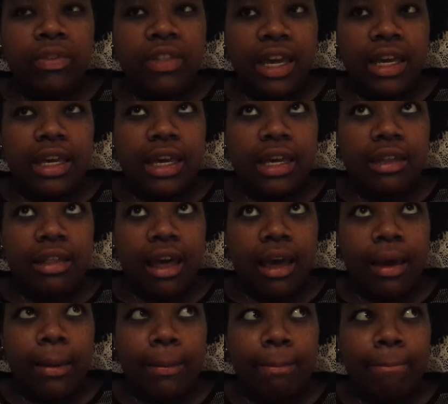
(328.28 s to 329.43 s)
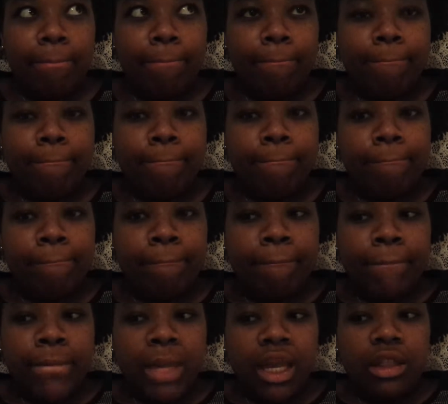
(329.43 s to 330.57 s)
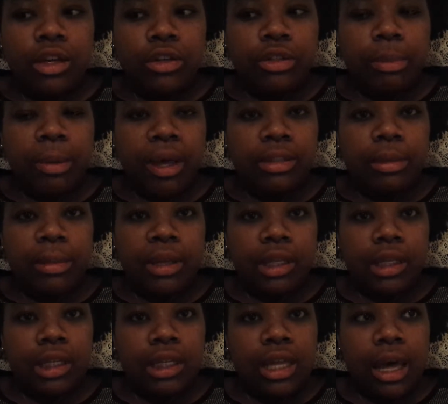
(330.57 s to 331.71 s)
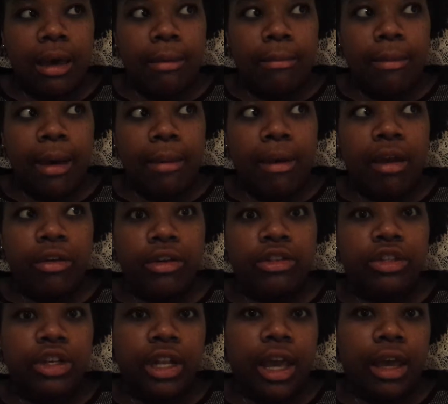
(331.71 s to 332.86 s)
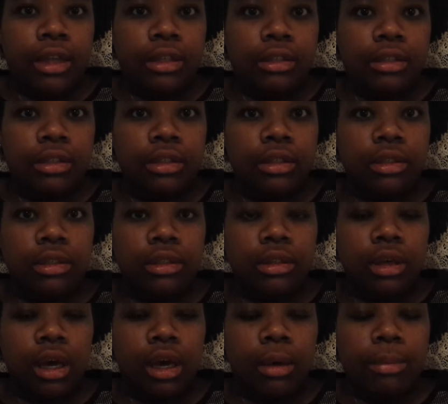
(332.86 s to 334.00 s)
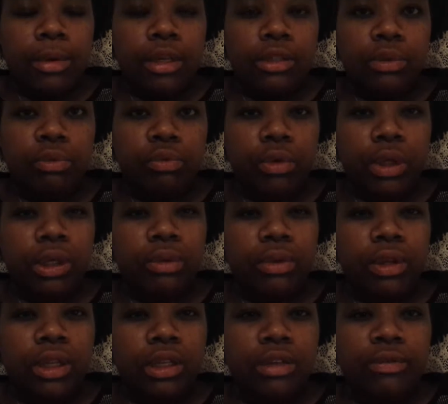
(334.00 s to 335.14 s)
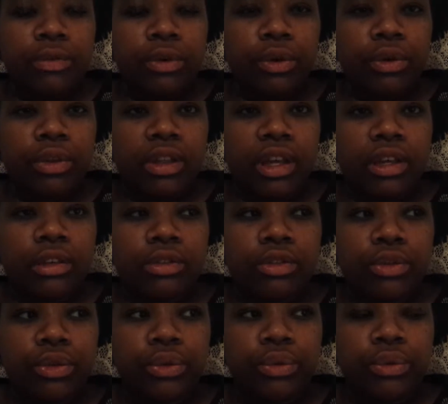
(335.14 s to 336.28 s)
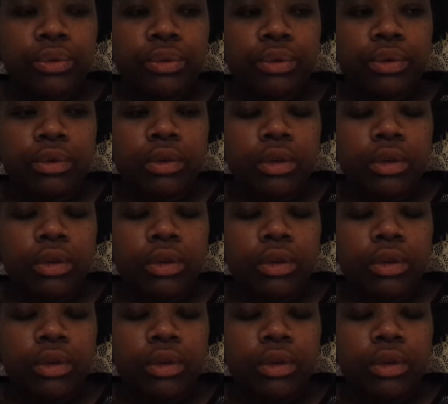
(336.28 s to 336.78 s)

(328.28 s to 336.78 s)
thinking that there's a possibility that my marriage could end is a really, really difficult thing to